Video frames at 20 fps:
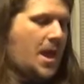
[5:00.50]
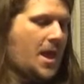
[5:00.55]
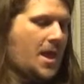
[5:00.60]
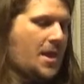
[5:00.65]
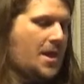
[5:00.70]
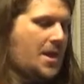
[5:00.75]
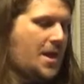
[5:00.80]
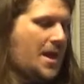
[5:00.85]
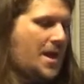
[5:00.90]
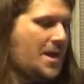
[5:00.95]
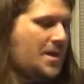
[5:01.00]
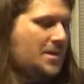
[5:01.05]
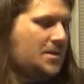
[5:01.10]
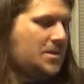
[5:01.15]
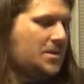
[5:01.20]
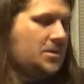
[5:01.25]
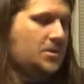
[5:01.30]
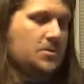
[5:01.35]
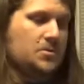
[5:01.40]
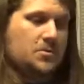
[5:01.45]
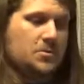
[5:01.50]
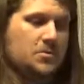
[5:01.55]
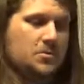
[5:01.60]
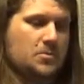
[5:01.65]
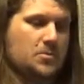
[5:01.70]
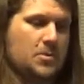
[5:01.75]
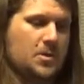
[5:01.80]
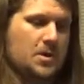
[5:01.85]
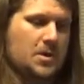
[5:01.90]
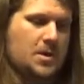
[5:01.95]
and on
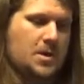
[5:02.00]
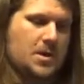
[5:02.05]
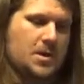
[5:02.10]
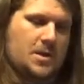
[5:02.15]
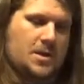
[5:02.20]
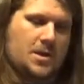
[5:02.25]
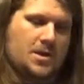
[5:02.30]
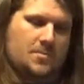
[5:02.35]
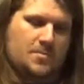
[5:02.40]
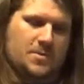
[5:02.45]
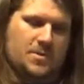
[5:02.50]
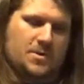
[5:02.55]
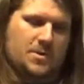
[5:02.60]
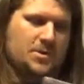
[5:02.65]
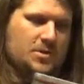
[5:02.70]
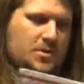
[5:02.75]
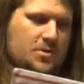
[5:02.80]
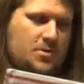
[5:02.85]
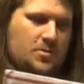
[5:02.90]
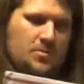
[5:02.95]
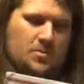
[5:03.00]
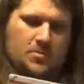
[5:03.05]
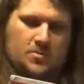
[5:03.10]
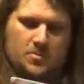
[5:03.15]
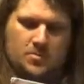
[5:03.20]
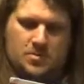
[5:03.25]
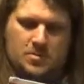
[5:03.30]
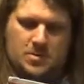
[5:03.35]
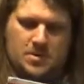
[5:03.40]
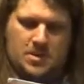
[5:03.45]
to number 2.
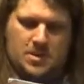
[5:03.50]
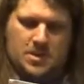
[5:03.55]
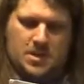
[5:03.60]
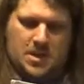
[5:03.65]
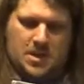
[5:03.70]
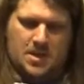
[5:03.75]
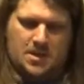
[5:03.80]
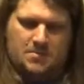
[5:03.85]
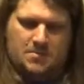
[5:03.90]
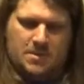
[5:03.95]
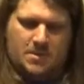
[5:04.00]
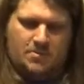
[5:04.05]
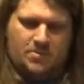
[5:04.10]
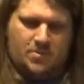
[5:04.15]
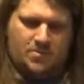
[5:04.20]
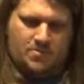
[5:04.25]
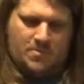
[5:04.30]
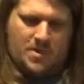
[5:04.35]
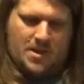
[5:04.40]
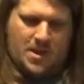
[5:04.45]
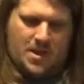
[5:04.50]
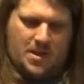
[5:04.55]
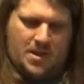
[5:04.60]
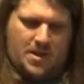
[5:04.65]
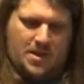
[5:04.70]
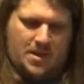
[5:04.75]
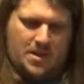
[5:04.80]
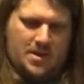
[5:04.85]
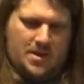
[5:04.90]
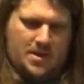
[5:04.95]
Let me put my
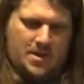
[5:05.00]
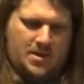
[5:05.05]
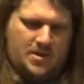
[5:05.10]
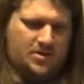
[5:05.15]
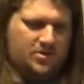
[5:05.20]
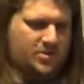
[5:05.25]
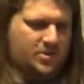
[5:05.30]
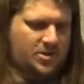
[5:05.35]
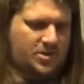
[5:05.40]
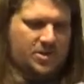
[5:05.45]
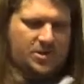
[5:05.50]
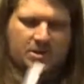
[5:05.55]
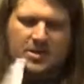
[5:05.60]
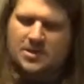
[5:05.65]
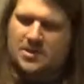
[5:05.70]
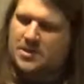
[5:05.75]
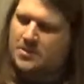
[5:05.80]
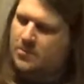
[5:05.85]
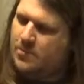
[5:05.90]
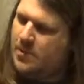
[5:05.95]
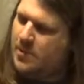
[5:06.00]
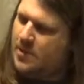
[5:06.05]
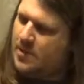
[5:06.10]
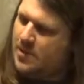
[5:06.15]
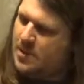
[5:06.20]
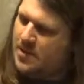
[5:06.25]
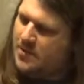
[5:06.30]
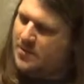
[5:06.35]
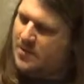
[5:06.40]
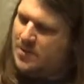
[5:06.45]
instructions where to
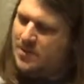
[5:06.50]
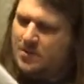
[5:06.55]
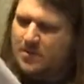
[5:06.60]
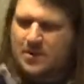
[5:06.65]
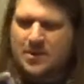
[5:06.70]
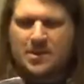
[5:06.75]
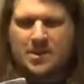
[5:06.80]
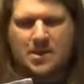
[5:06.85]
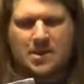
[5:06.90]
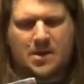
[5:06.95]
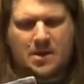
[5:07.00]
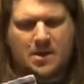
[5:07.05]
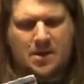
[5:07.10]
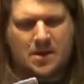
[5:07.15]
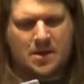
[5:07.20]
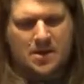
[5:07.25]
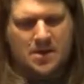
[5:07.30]
leave it, right there.